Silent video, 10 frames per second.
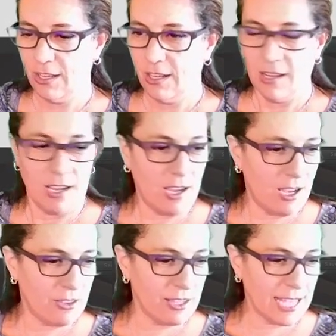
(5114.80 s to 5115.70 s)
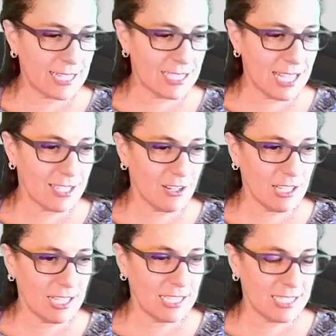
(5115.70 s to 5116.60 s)
The next letter
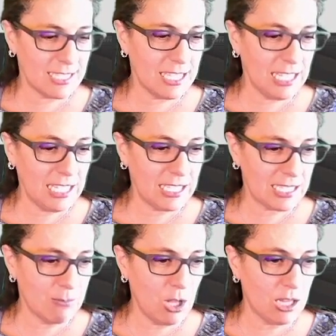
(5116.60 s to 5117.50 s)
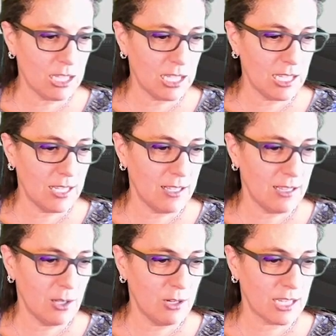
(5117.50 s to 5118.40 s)
is E, small e,
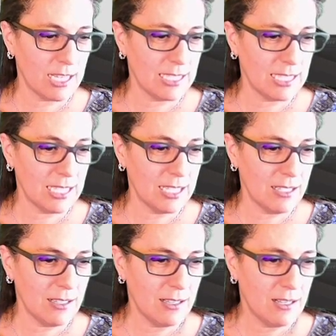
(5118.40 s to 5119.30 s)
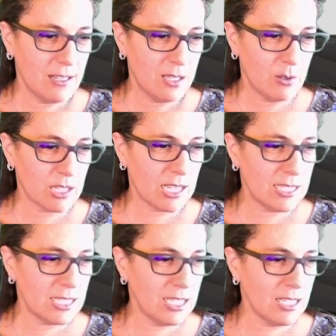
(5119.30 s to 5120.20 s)
lowercase e. Lowercase
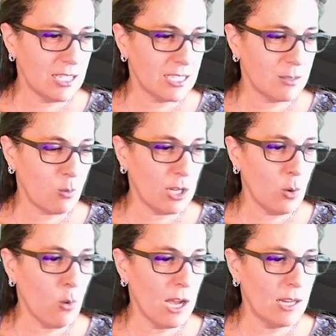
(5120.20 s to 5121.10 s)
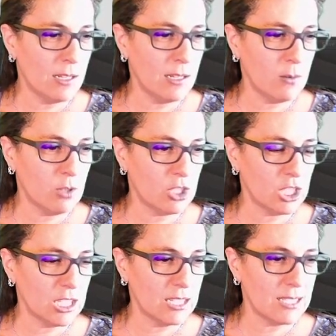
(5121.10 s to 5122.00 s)
e is 101, which
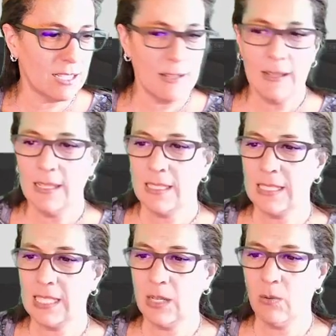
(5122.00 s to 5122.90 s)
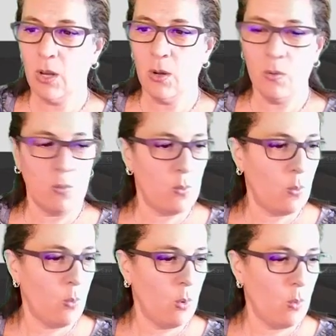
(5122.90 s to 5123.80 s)
is 0,
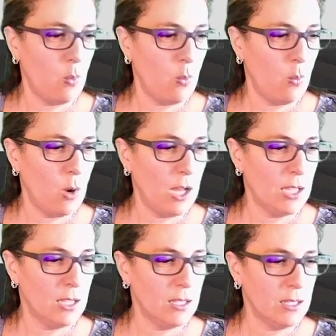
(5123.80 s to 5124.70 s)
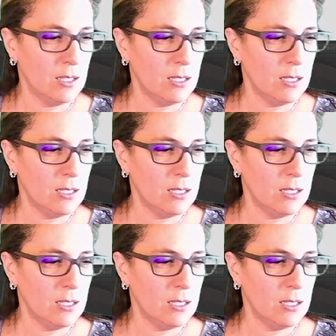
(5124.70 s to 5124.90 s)
1,